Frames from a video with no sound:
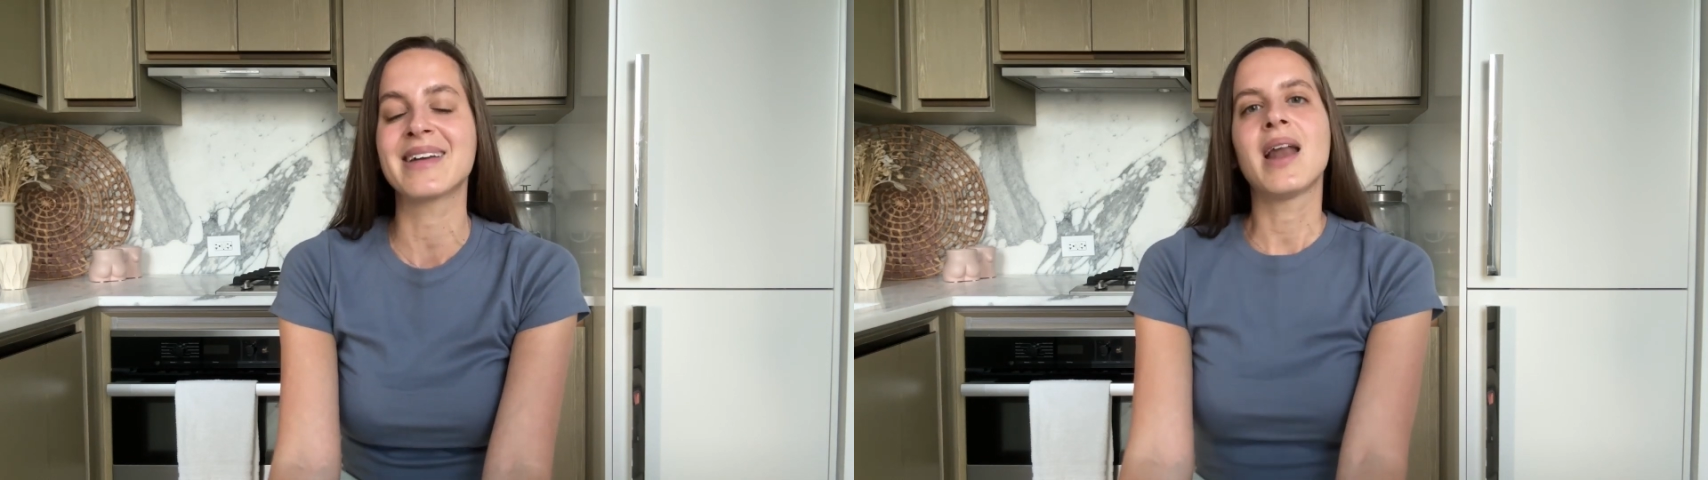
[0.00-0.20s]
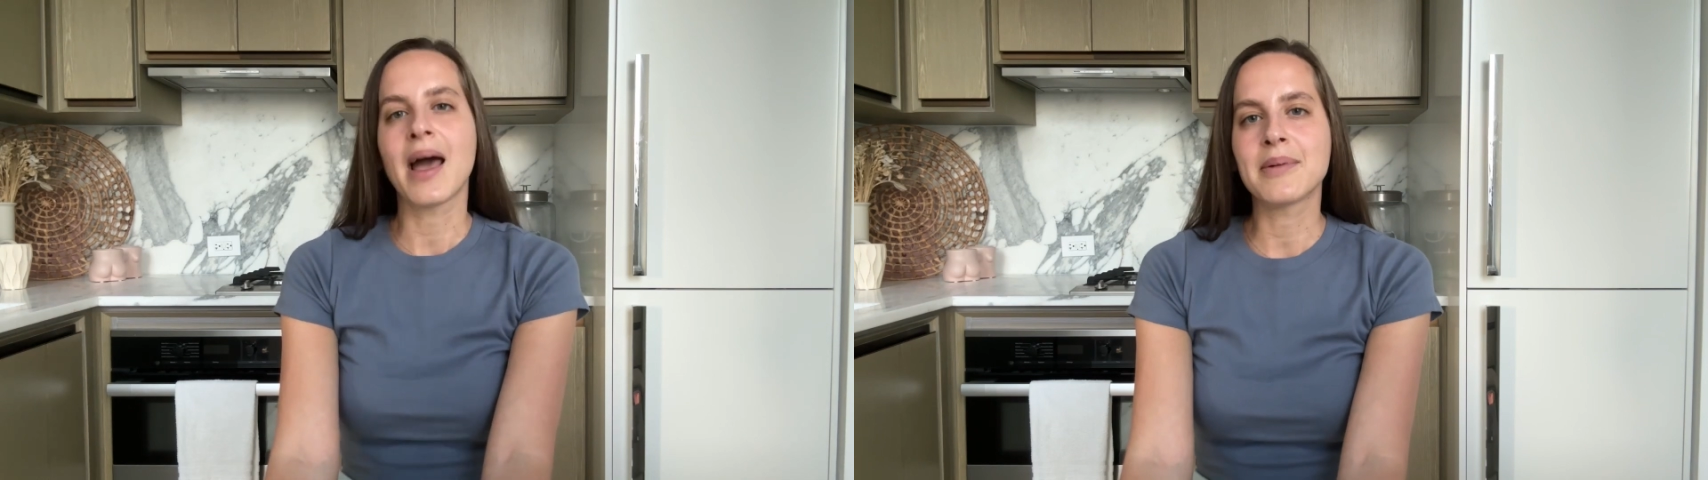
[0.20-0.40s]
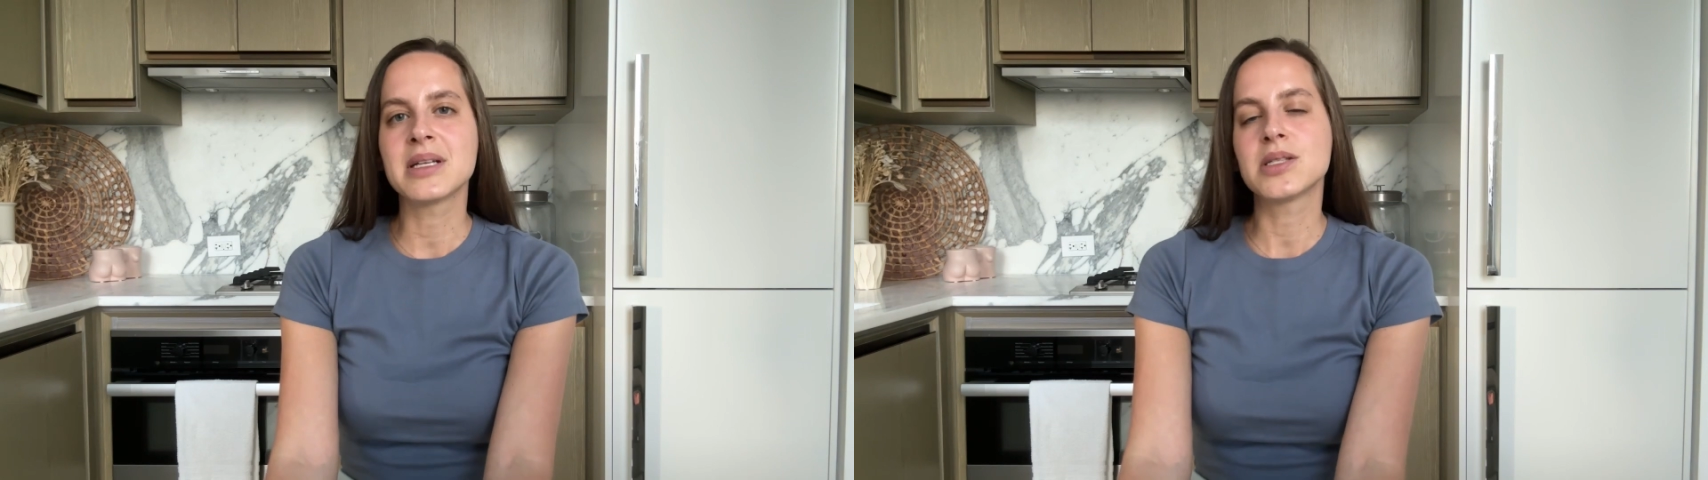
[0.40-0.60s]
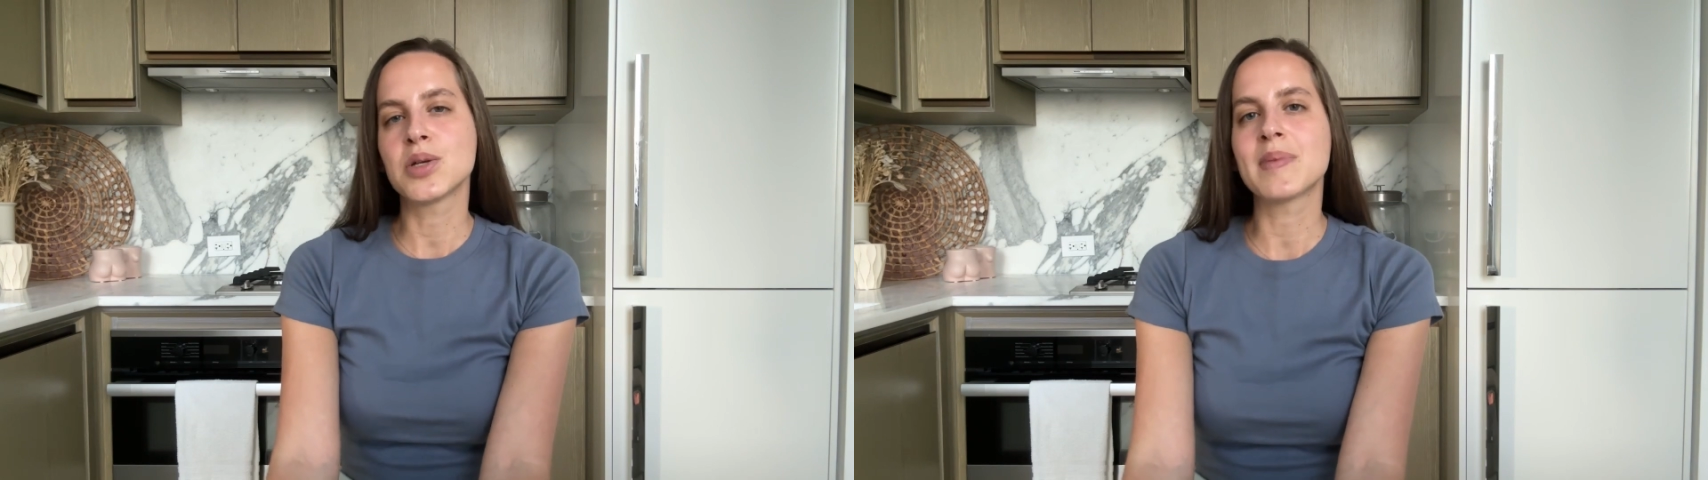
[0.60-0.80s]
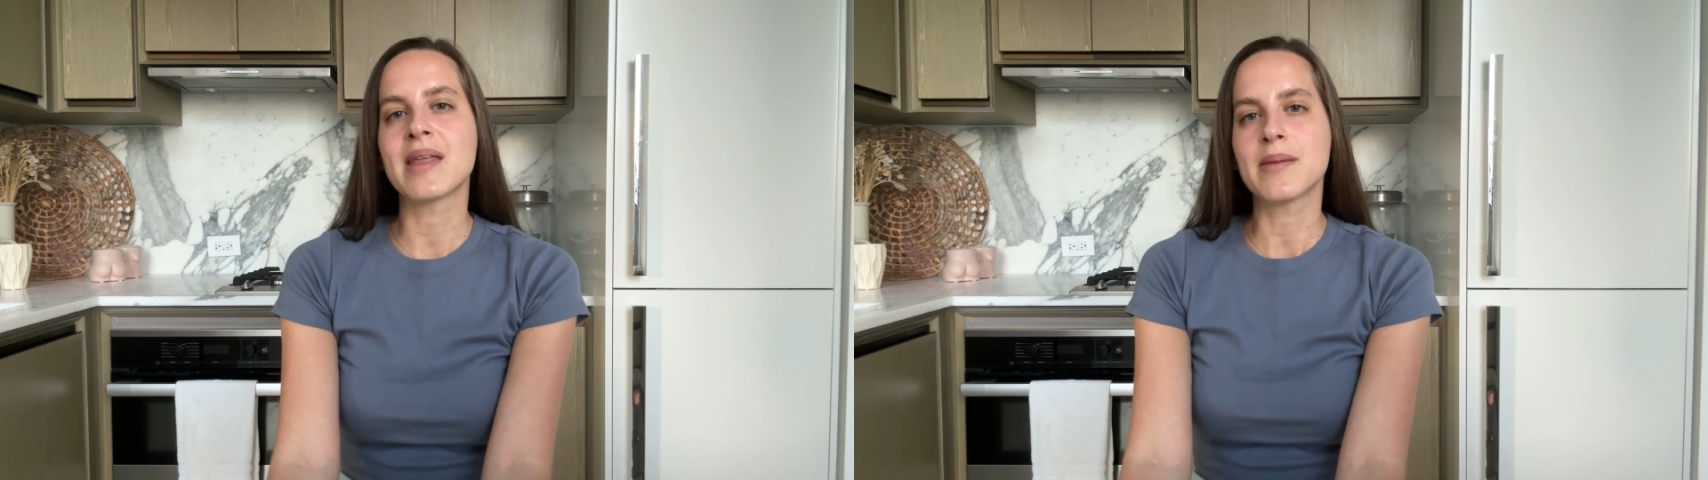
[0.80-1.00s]
And I would
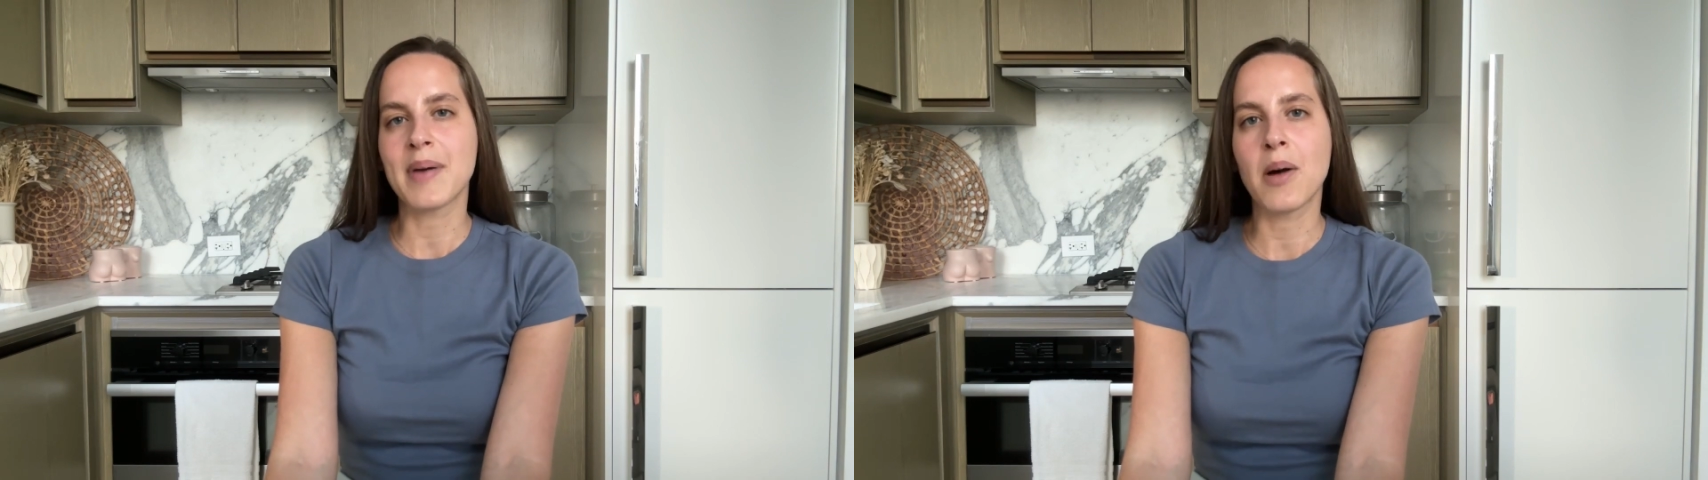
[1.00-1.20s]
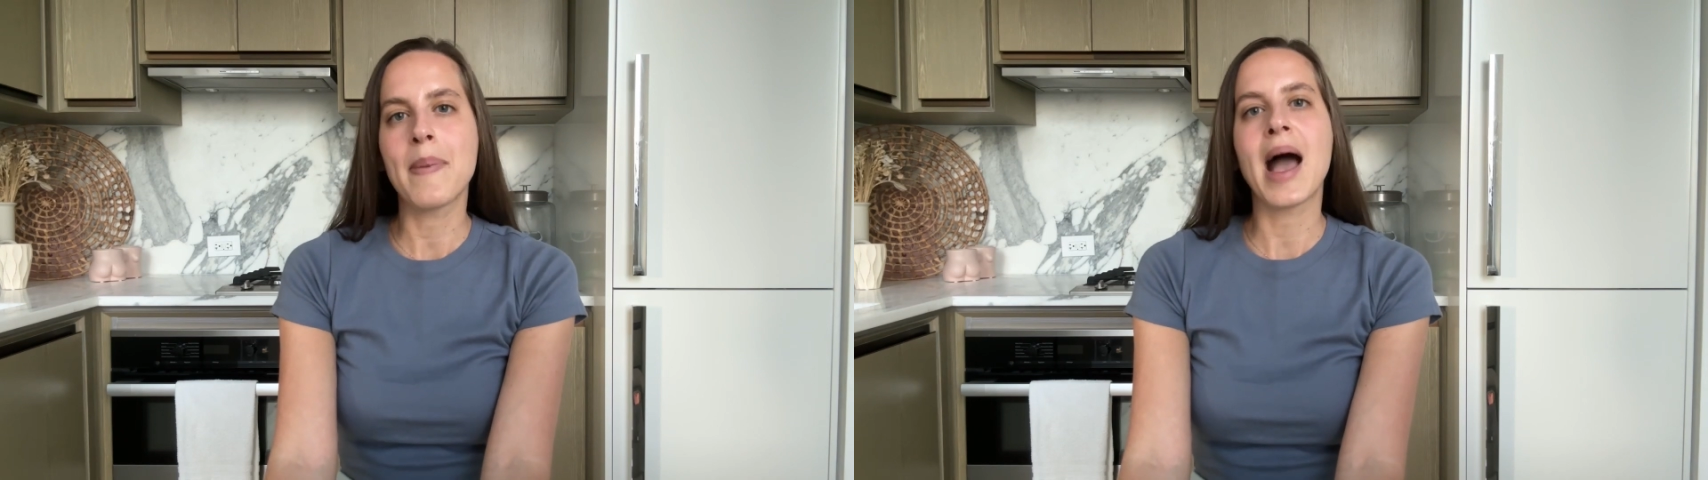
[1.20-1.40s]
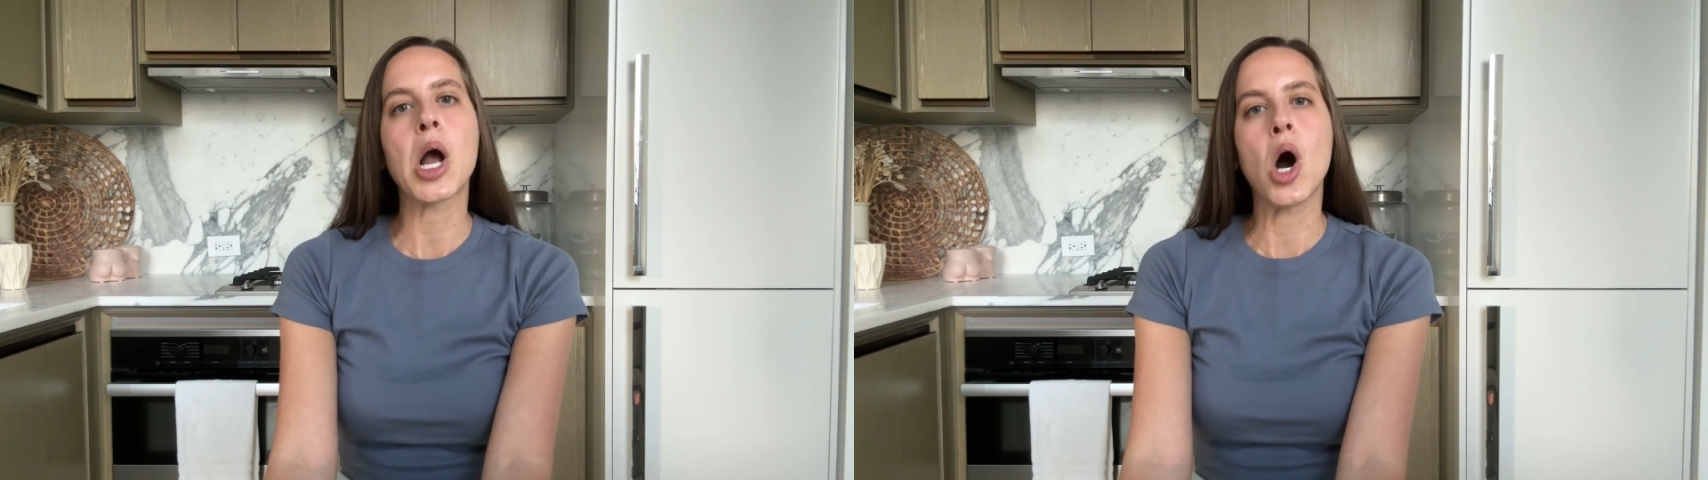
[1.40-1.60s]
assume that the belt bag